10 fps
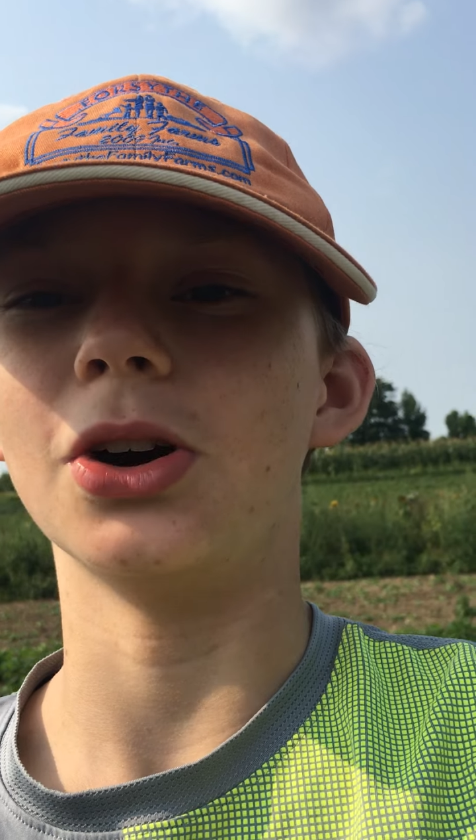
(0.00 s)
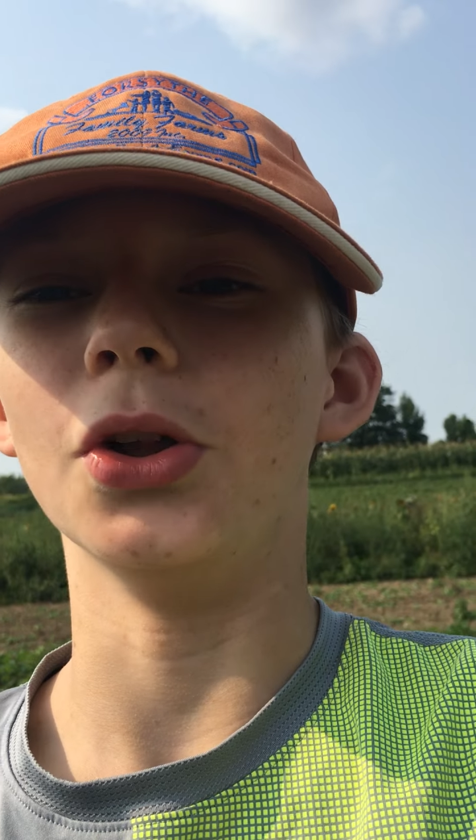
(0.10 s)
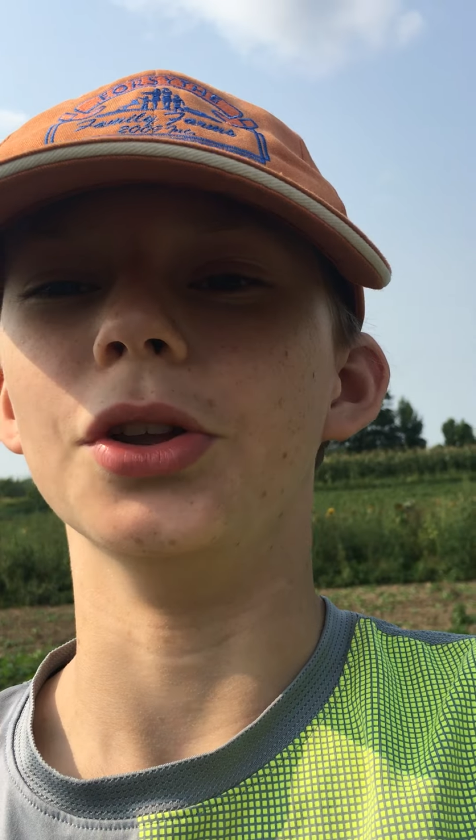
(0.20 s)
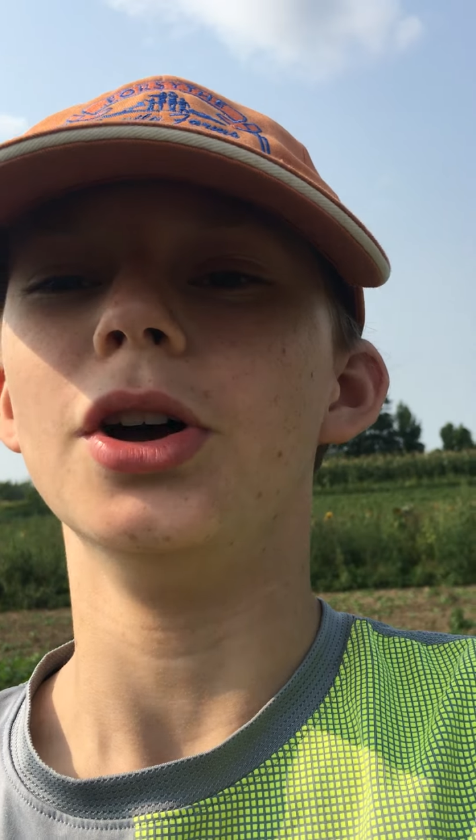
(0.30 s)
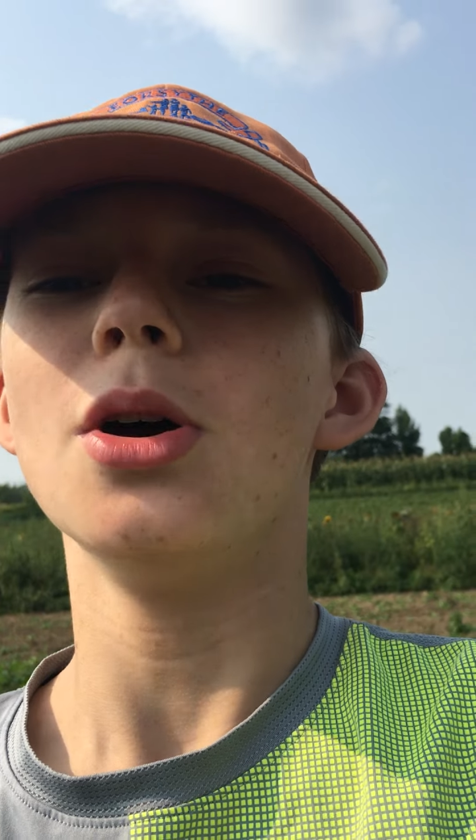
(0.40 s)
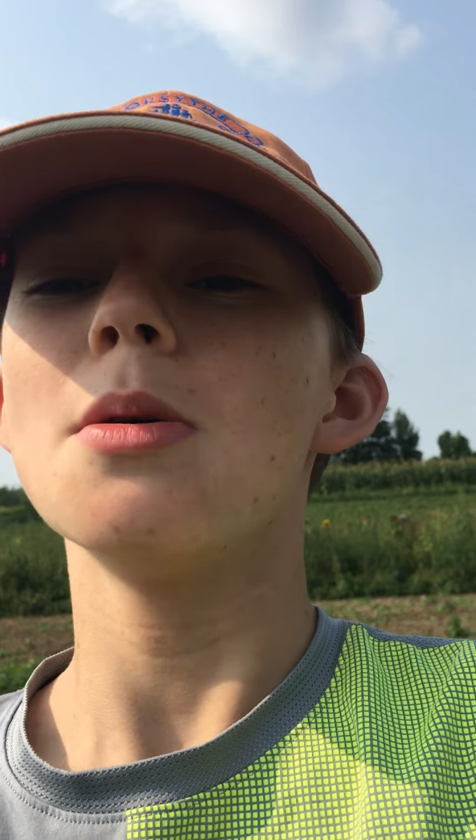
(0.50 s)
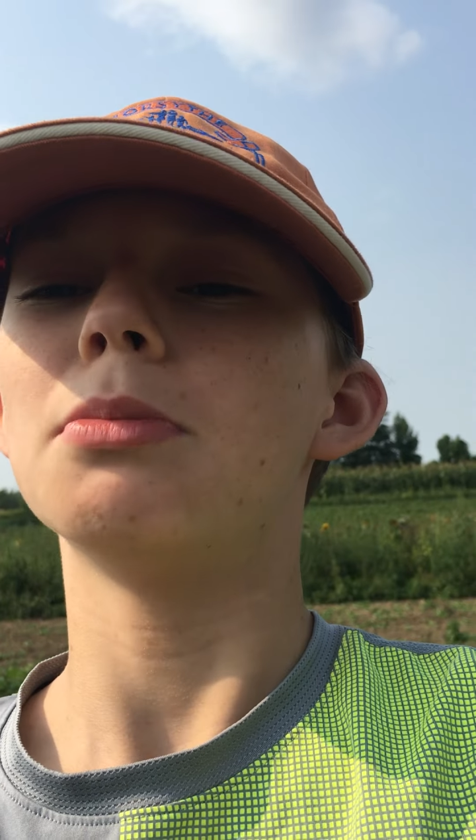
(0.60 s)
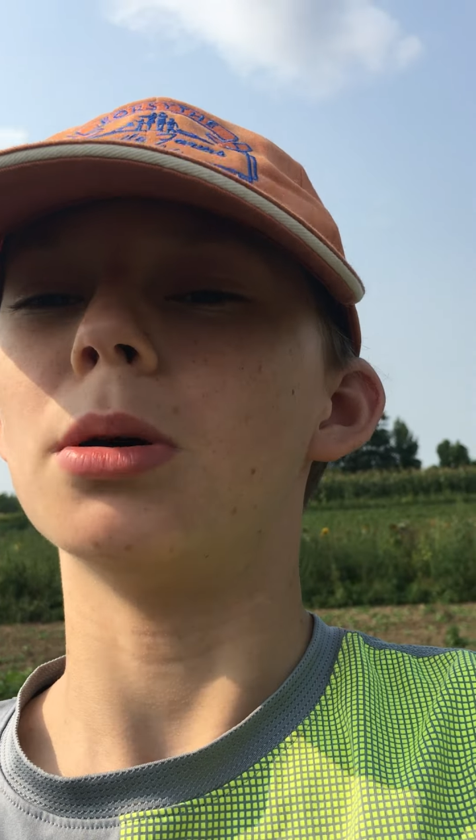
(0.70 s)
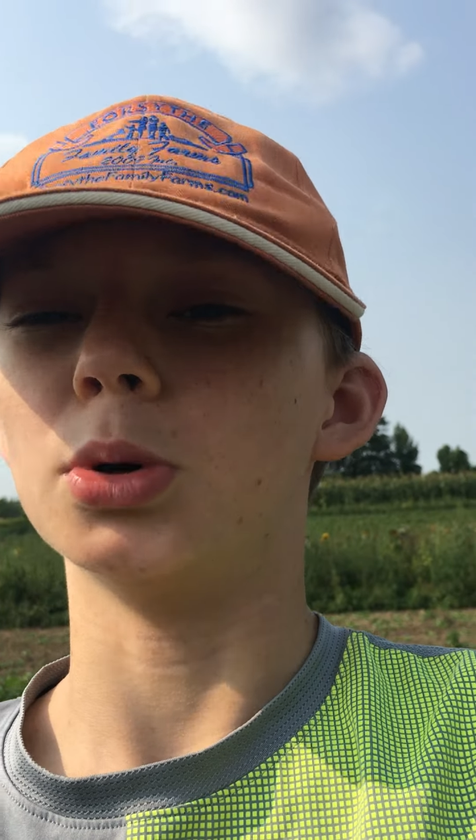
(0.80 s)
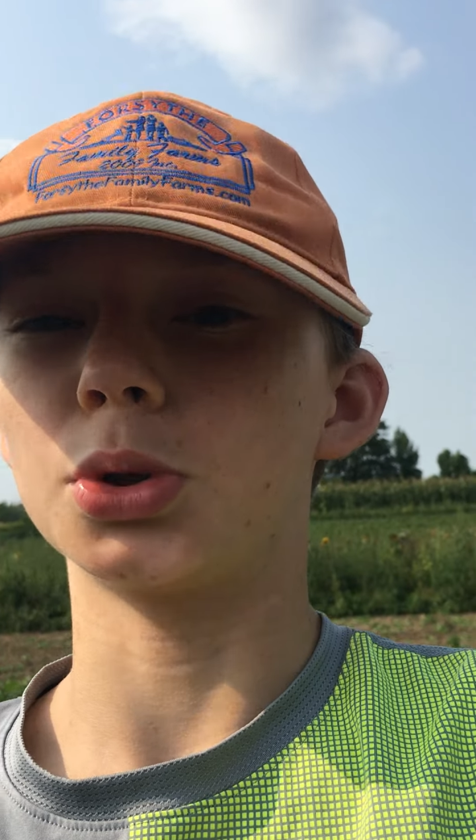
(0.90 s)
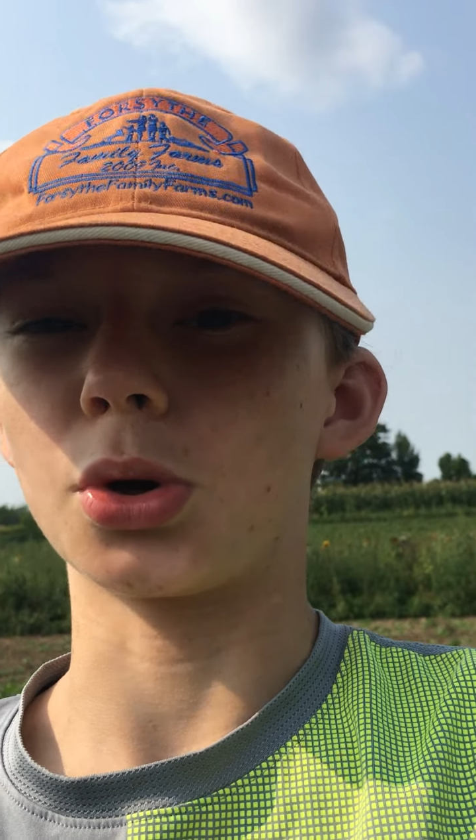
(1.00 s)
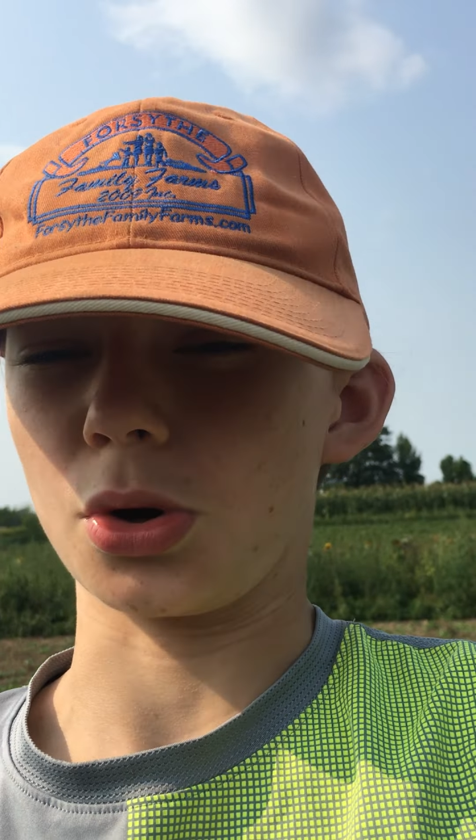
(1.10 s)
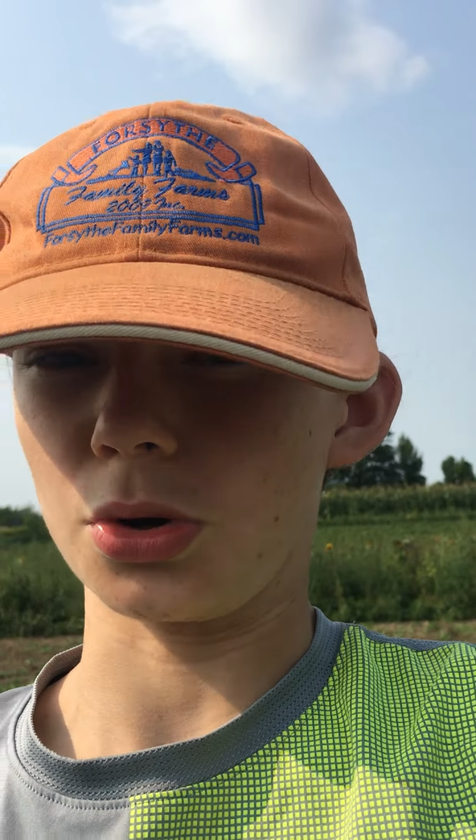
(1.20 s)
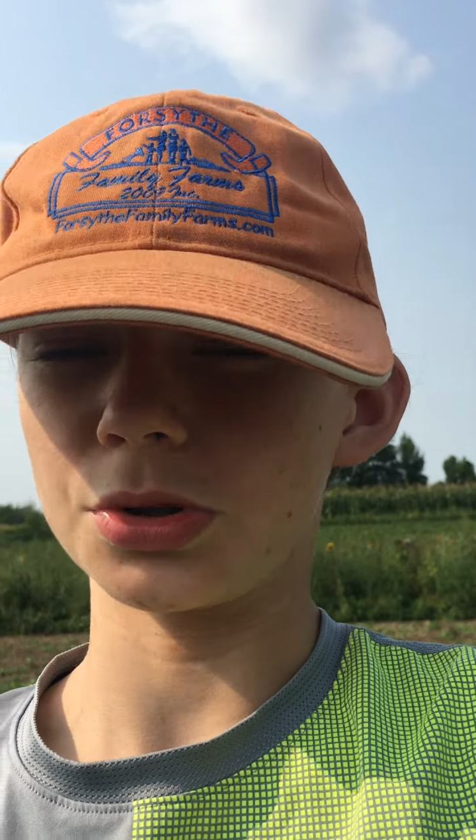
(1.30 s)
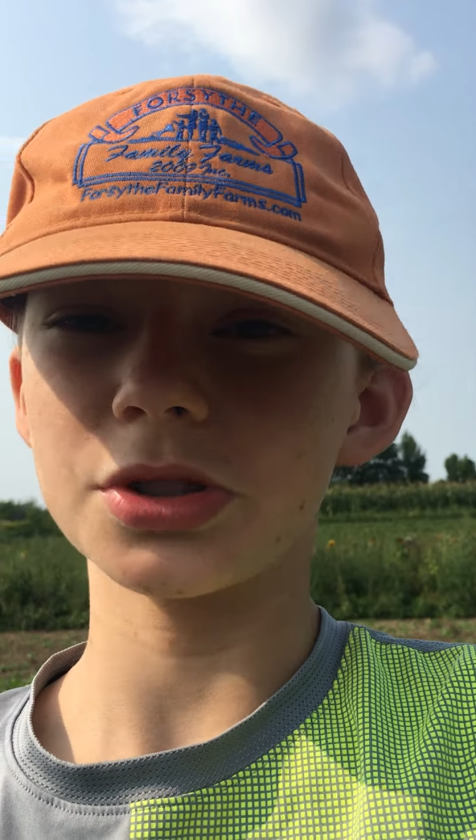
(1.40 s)
called
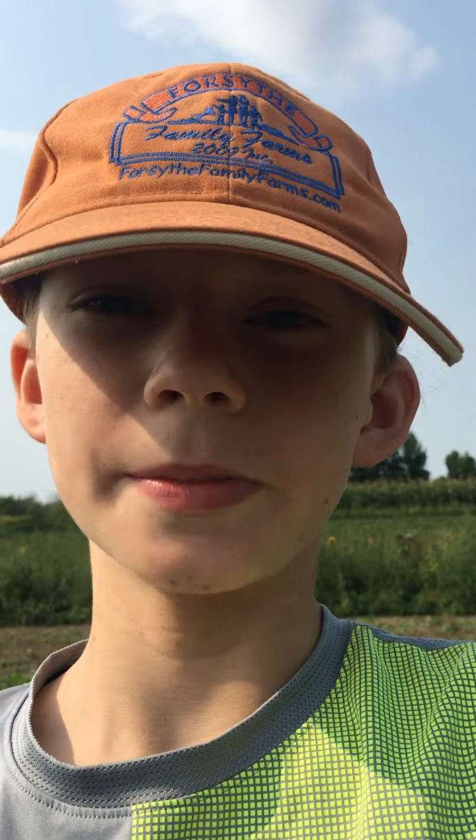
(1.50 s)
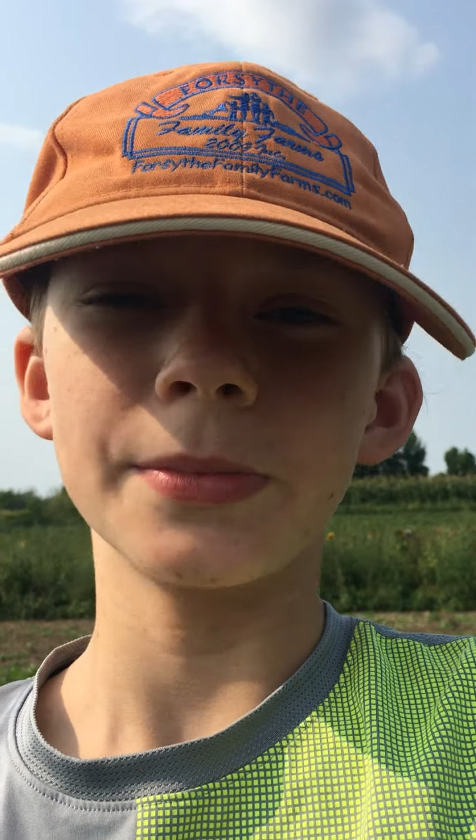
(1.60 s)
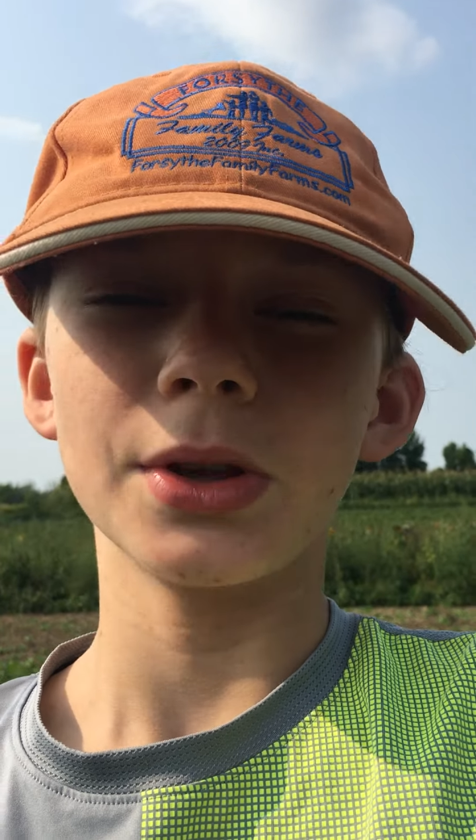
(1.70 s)
pomodoros,